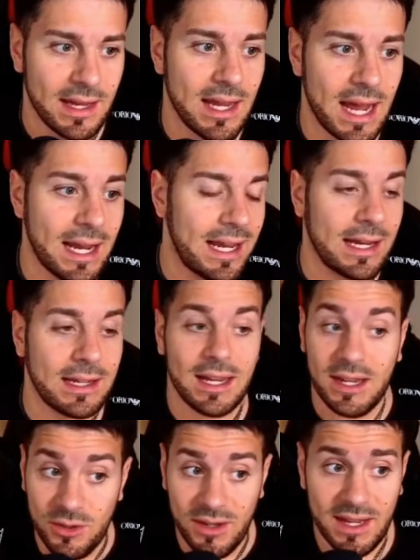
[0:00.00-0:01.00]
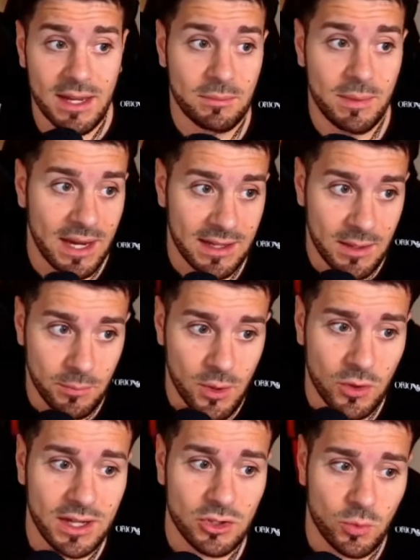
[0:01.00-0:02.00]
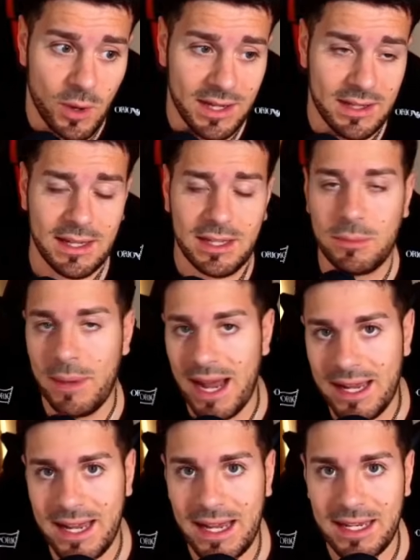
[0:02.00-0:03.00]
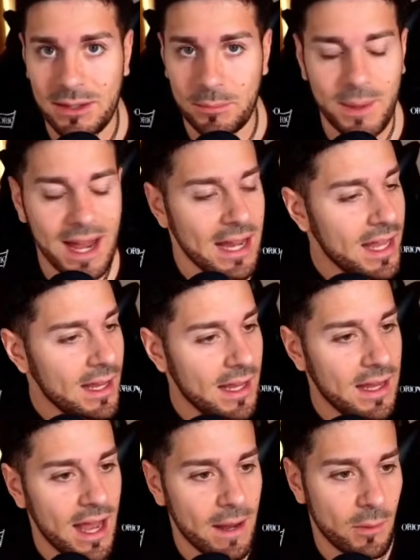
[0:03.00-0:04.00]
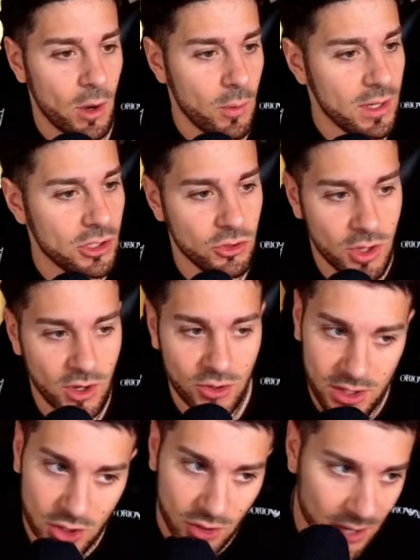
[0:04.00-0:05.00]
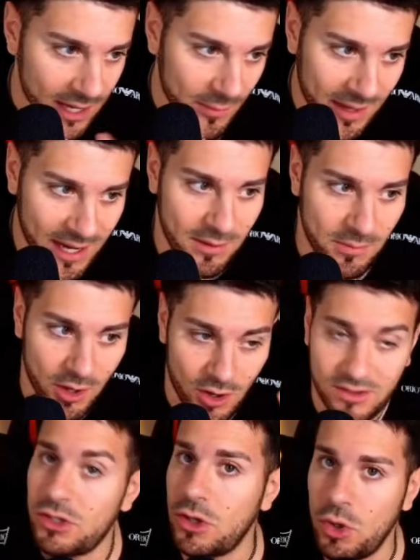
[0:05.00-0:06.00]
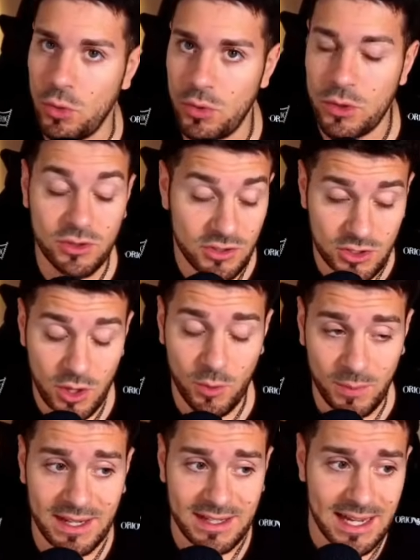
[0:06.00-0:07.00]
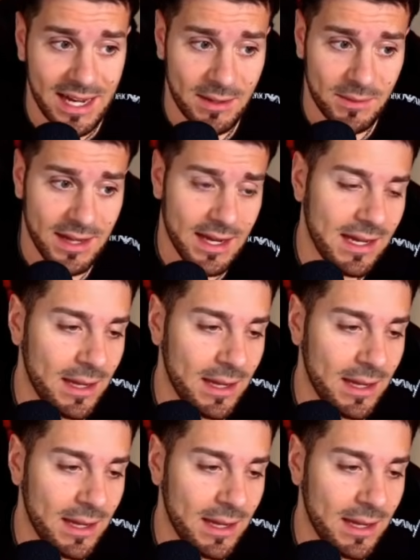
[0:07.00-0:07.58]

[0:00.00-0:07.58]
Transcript: I can tell you that I've played it both as white and as black, I've always struggled incredibly. I've lost so many games.